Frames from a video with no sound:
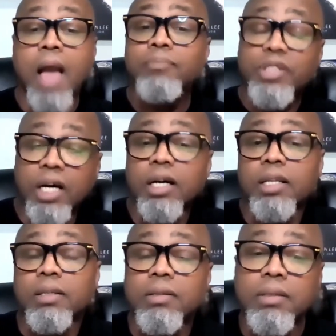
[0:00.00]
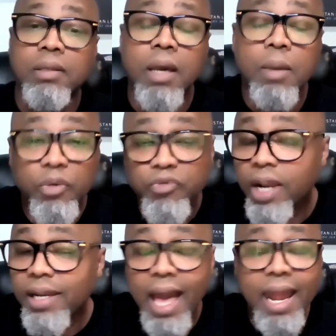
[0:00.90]
I'm done. But
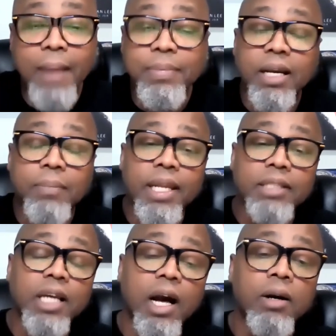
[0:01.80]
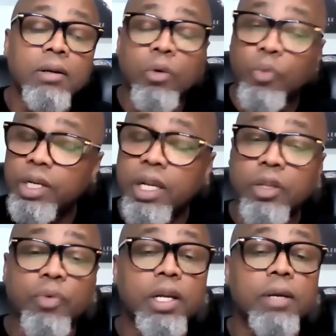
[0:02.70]
fret not, I'll be coming at y'all with
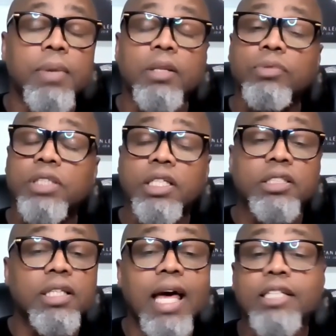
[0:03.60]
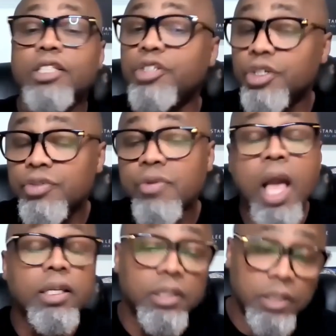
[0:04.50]
another one of them other ones. And until I do,
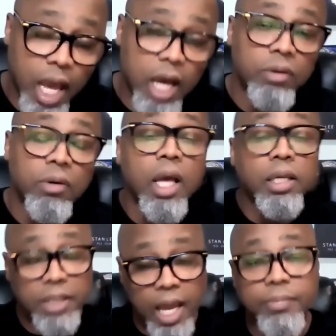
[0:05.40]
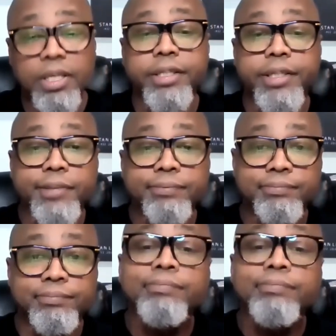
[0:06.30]
yo, y'all be good.